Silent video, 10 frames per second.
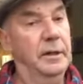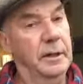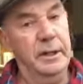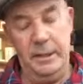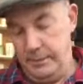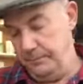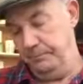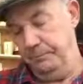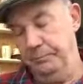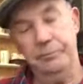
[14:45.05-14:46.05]
into
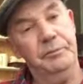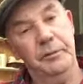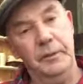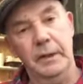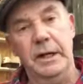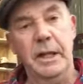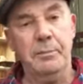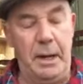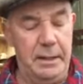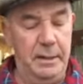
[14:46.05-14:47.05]
the
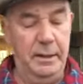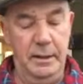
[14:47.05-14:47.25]
pan,